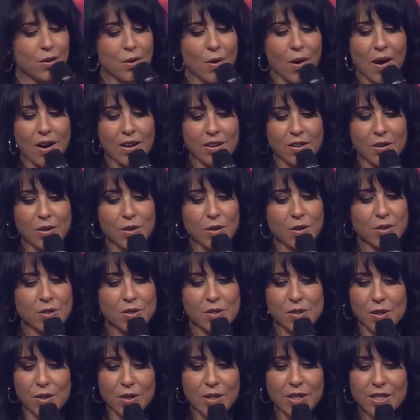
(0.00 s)

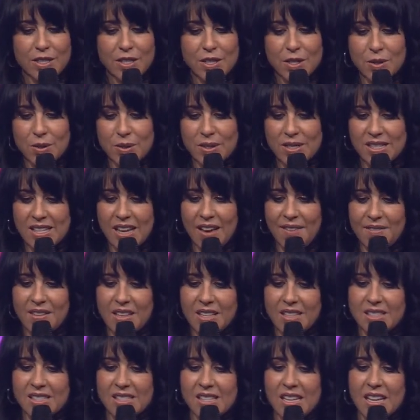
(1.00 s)
Chronicles
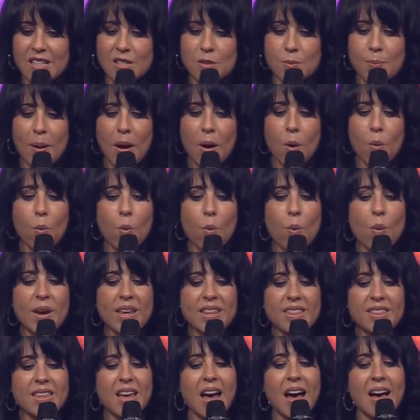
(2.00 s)
32:7 says, but
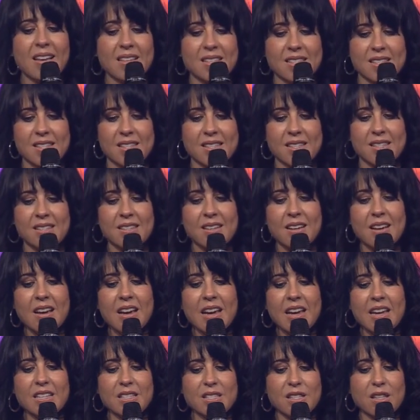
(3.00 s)
with us
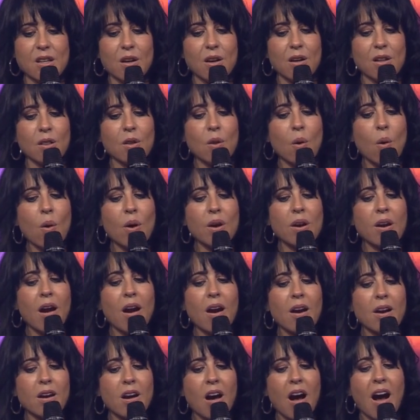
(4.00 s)
is the Lord
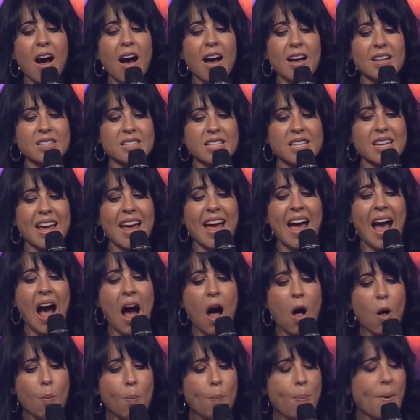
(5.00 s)
our God to
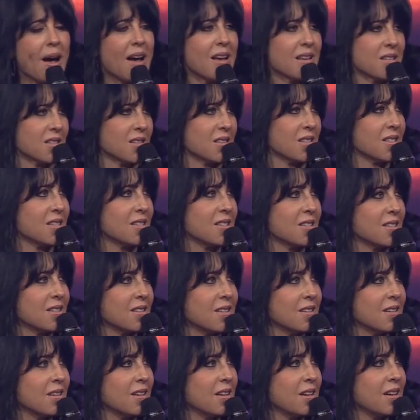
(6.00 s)
help us
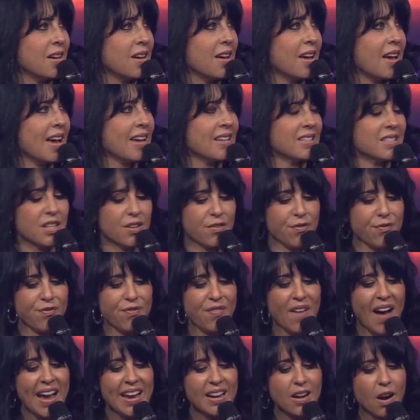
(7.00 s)
and to
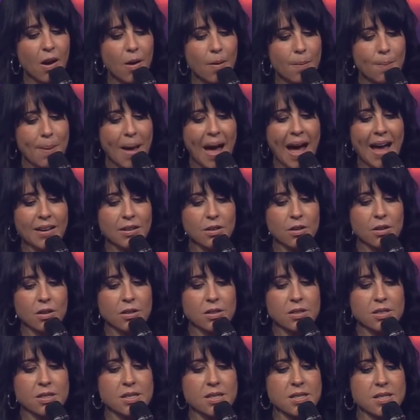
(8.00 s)
fight our
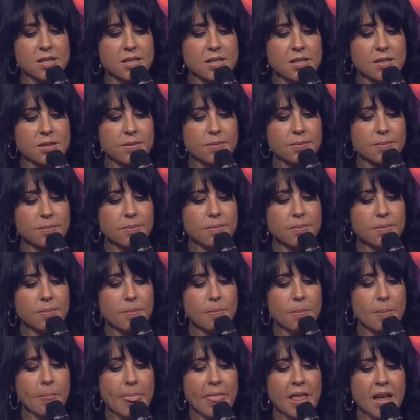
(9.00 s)
battles.
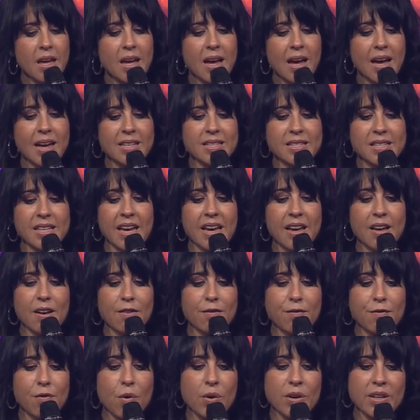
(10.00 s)

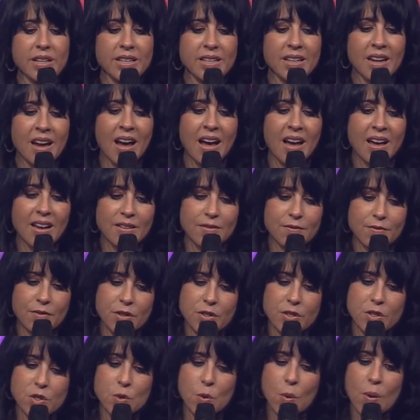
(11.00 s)
Isaiah 49
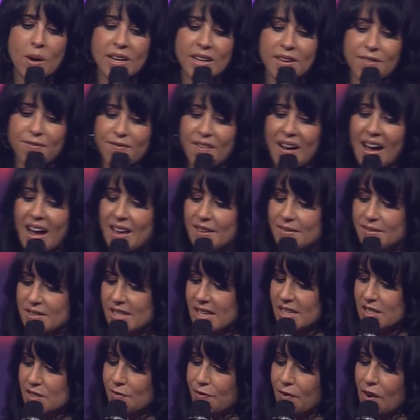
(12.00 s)
verse 25
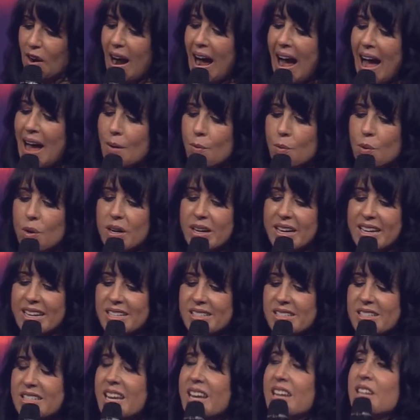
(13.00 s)
says, for I will
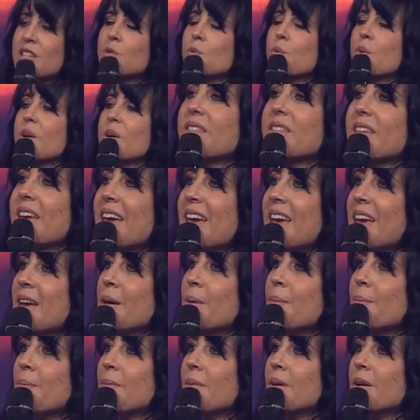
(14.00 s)
contend
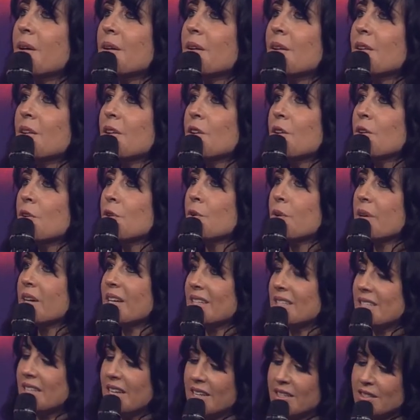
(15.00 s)
him who
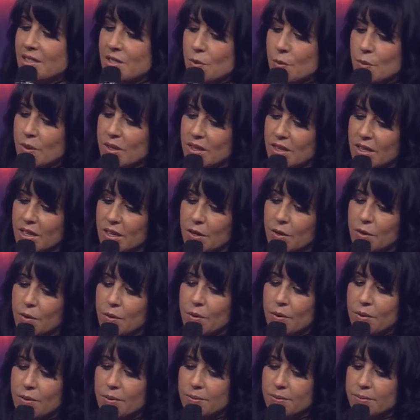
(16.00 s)
contends with
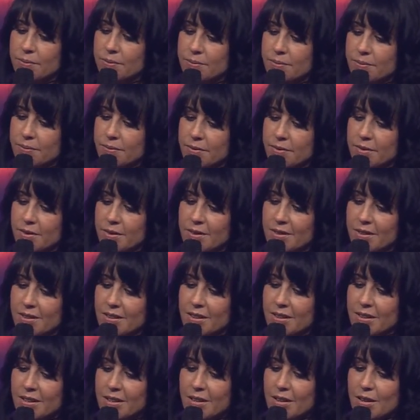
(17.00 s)
you.
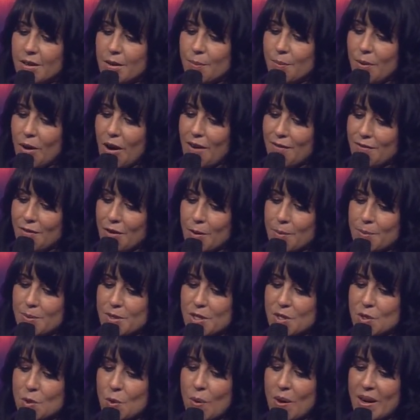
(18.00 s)

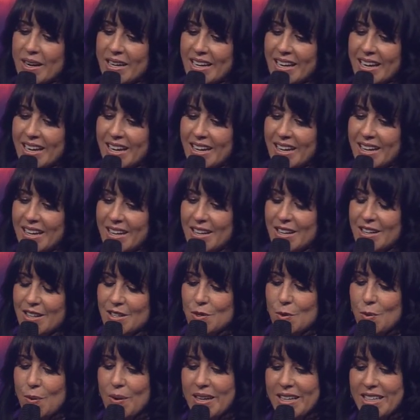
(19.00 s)
Proverbs 20,
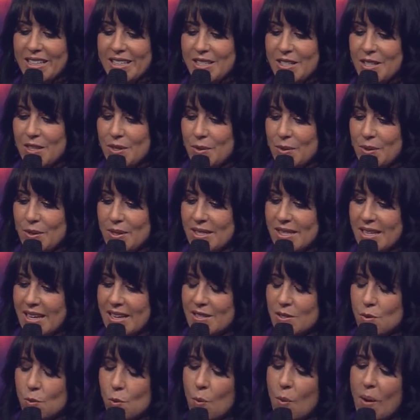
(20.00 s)
22
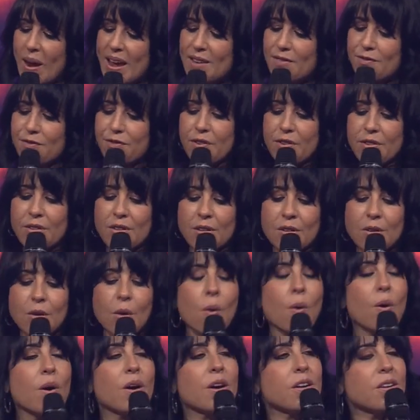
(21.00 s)
says, wait for the
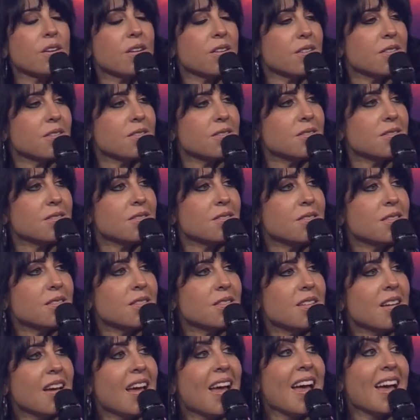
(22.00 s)
Lord
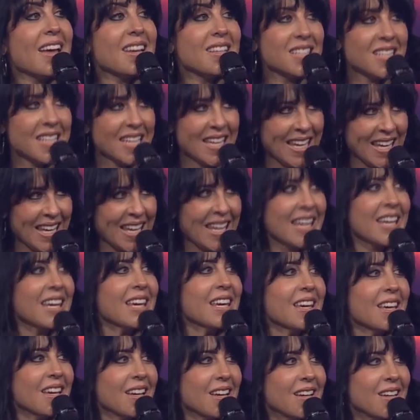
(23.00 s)
and
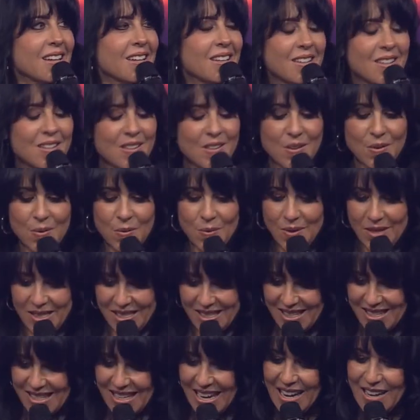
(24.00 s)
he will
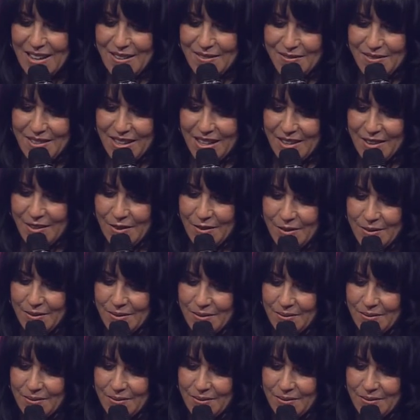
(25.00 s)
save you.